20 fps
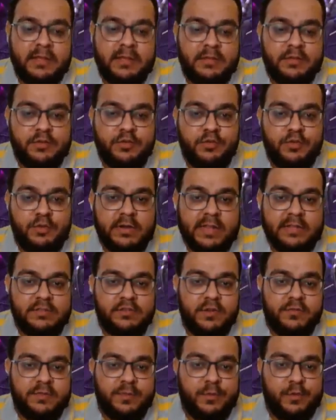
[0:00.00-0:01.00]
to cleanse
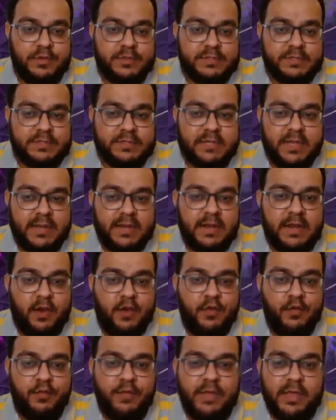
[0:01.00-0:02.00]
off the poisons.
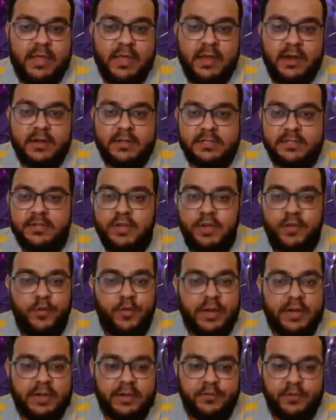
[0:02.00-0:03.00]
Now we are just
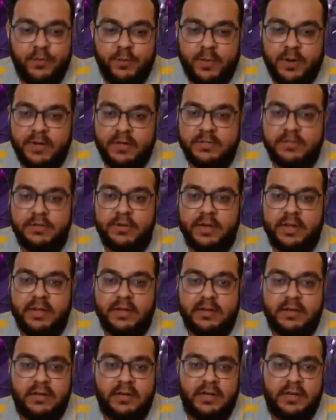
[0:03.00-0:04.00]
waiting for Marius to take a
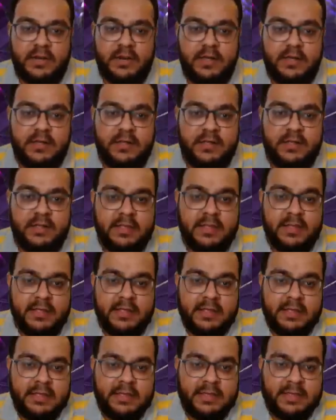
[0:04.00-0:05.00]
turn,
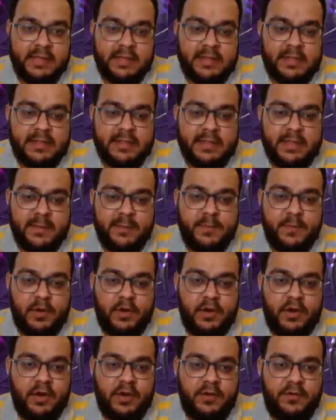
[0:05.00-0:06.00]
kill them
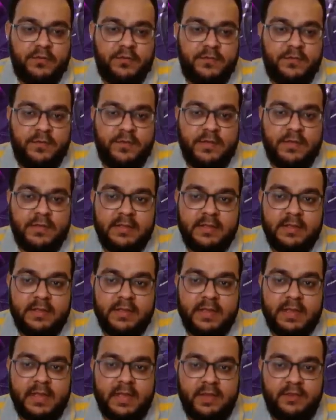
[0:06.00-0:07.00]
off,
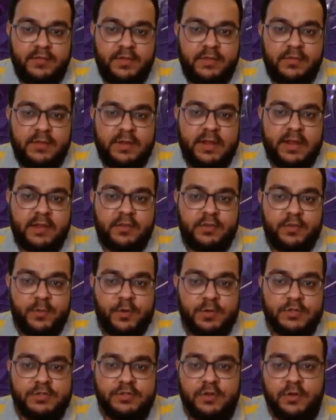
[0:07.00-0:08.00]
and we will get to the
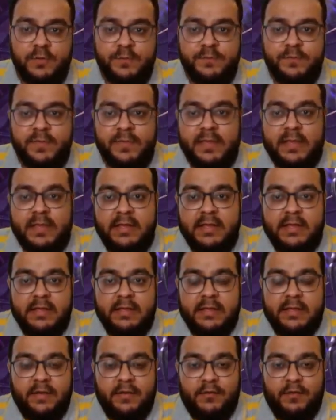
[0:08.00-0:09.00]
boss. So
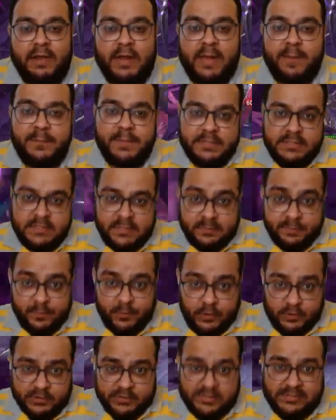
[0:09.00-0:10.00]
what happens at the
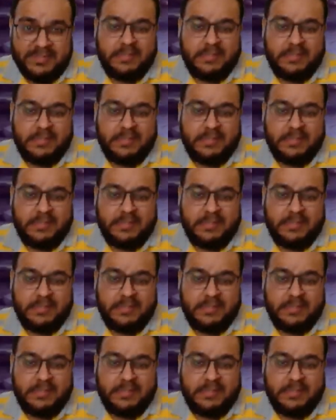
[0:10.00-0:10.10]
boss